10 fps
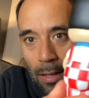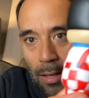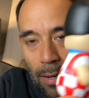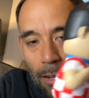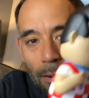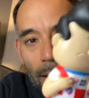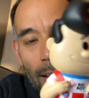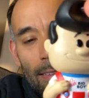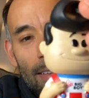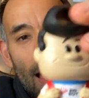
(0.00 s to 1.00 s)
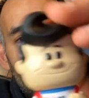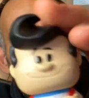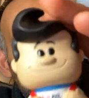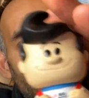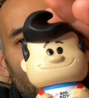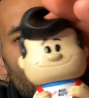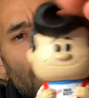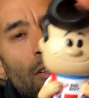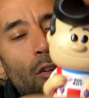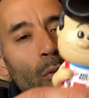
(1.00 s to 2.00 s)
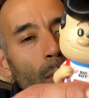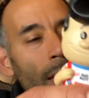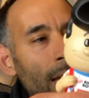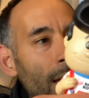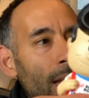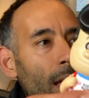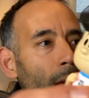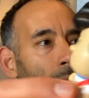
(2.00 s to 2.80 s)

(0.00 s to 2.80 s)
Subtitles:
And they're a nice size. They're like in between